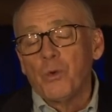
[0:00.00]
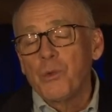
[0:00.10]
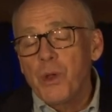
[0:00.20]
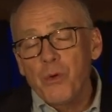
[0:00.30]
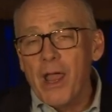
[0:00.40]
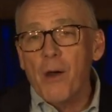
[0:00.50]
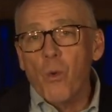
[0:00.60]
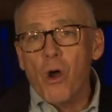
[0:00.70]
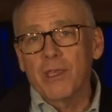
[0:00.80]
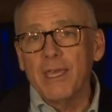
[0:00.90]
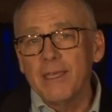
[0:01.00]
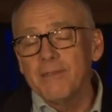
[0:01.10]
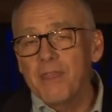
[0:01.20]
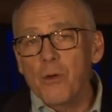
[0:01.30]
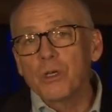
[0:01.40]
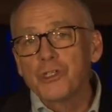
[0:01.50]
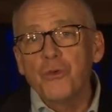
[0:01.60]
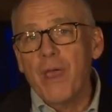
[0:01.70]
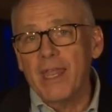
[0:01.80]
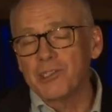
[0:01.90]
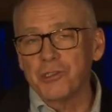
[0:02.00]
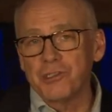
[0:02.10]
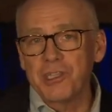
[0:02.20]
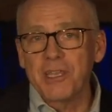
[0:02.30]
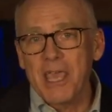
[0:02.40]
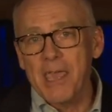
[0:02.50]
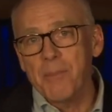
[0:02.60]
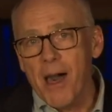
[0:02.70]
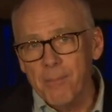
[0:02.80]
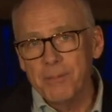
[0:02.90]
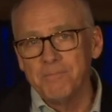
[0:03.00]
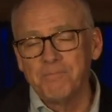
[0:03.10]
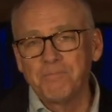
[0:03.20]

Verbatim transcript: When we were out walking, there were two answers that came up.